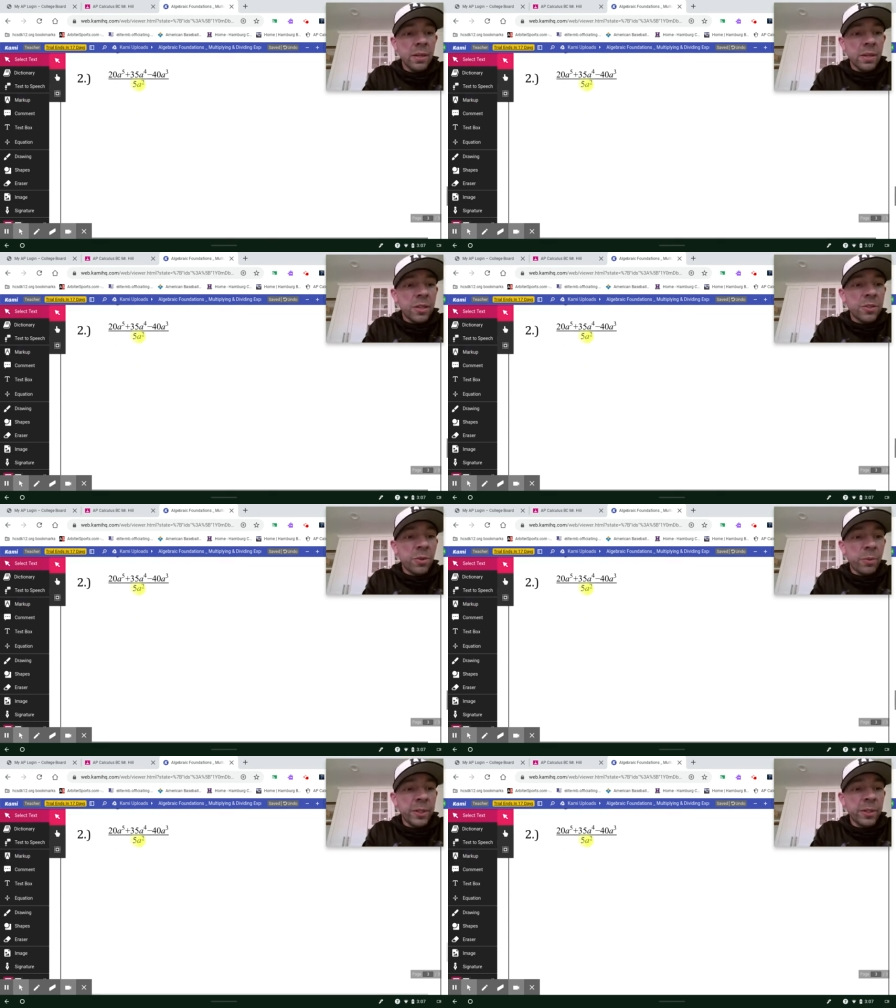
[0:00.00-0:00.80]
So
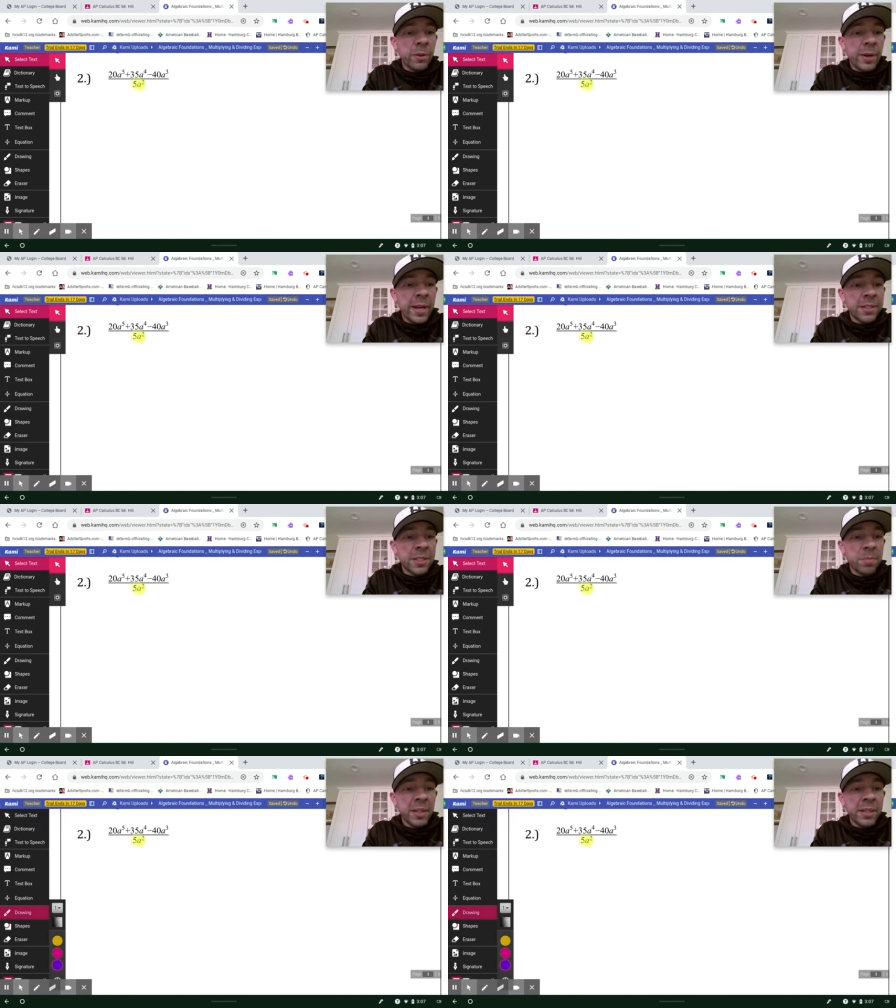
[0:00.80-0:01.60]
we're going to go ahead and
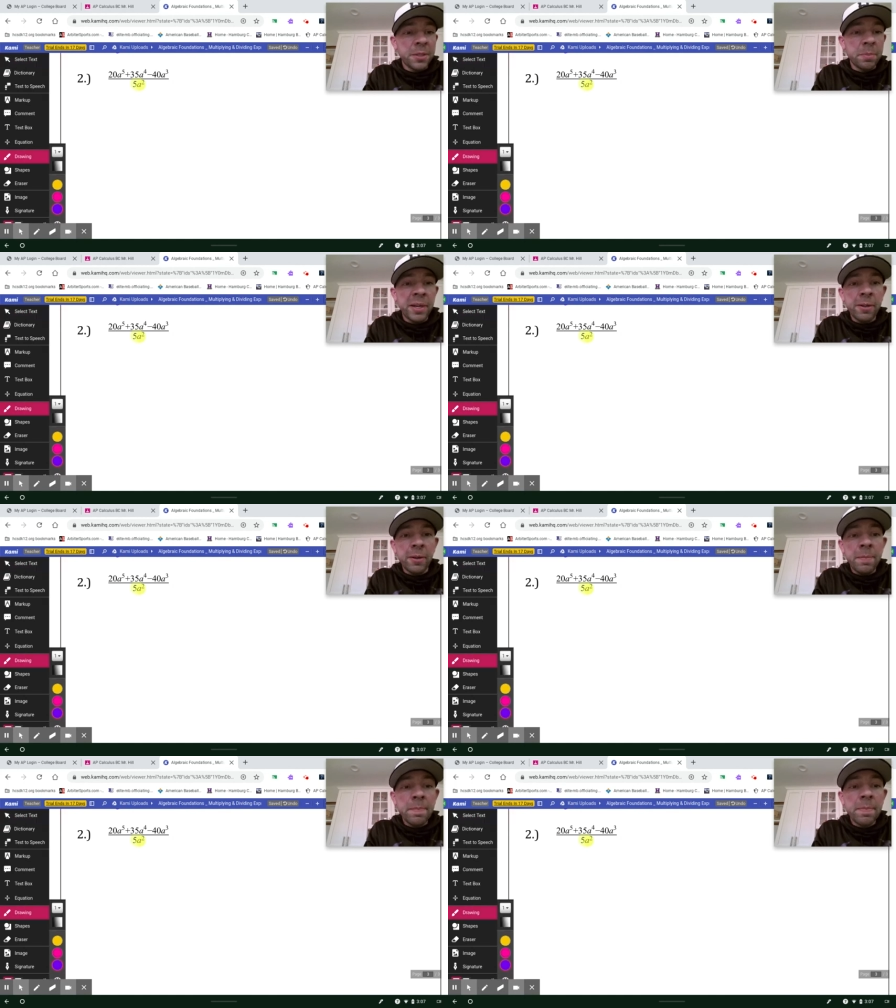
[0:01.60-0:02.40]
split this bear
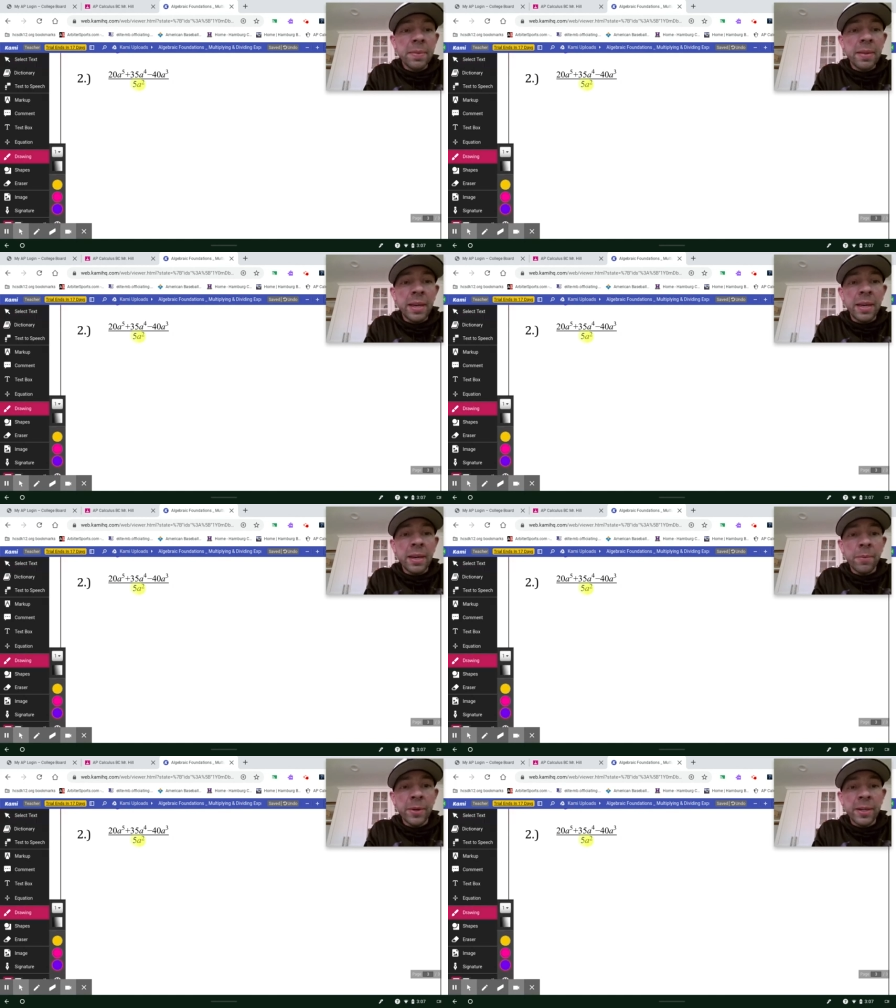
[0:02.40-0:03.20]
up. And
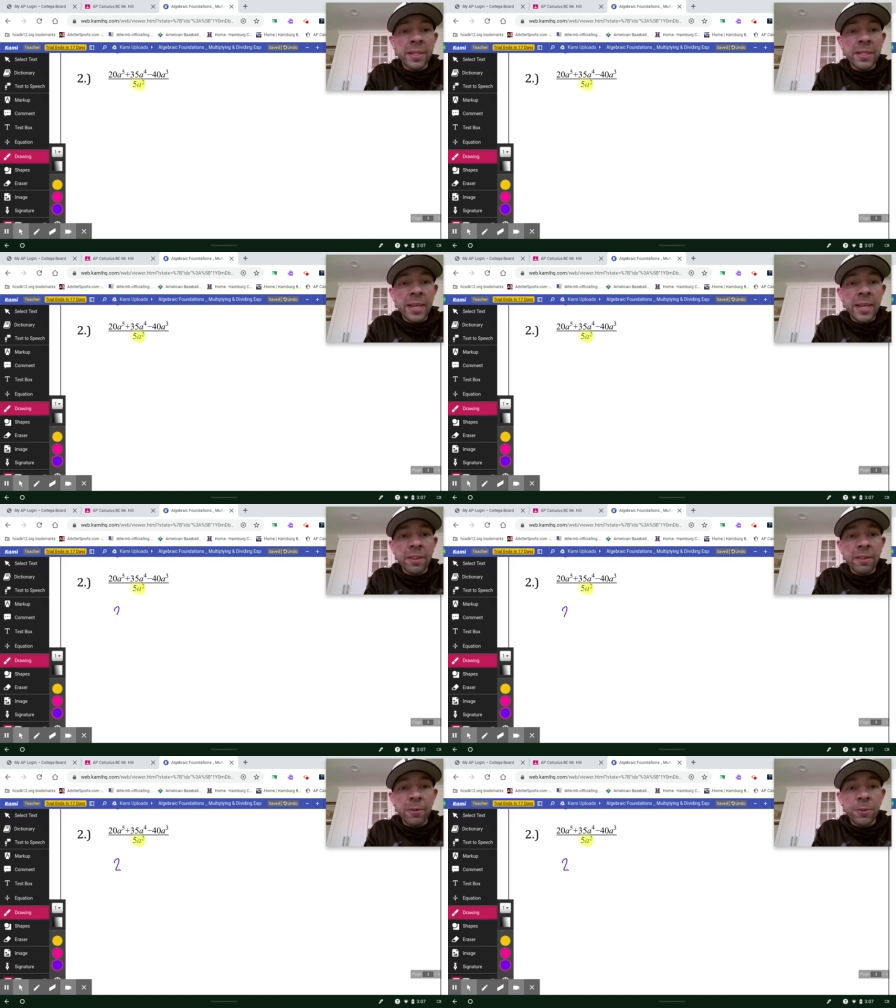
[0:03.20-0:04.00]
we're going to take
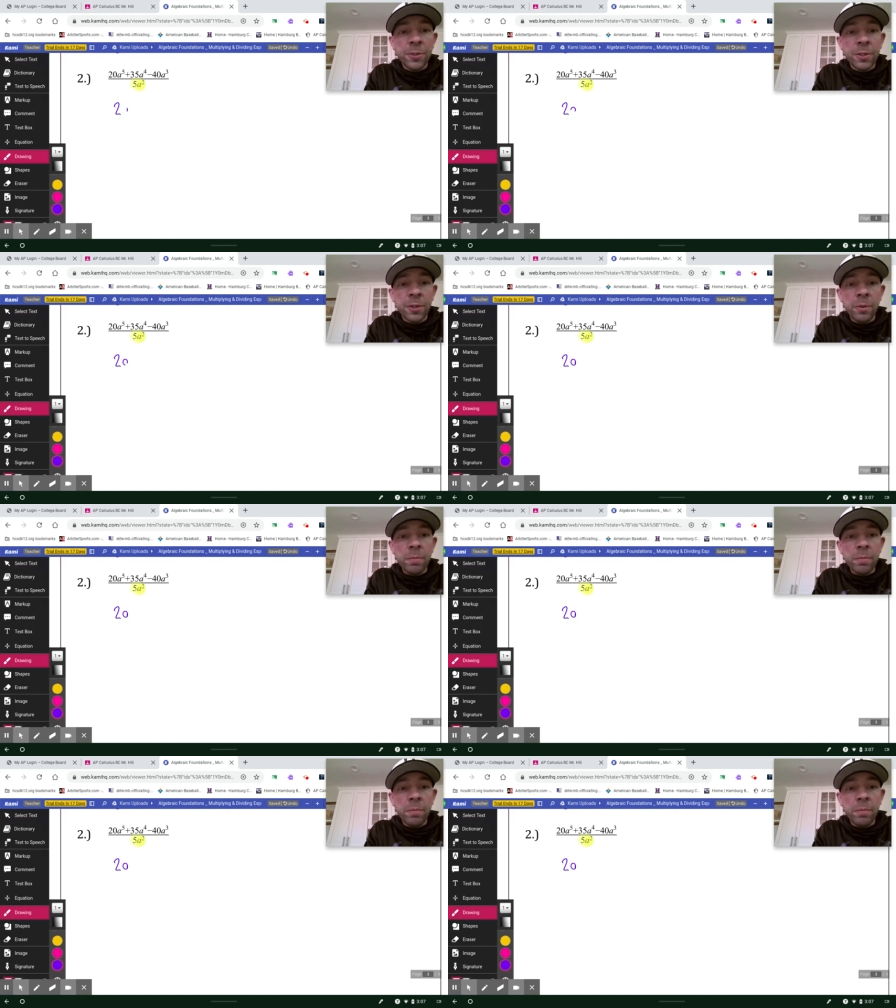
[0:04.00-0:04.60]
the first term,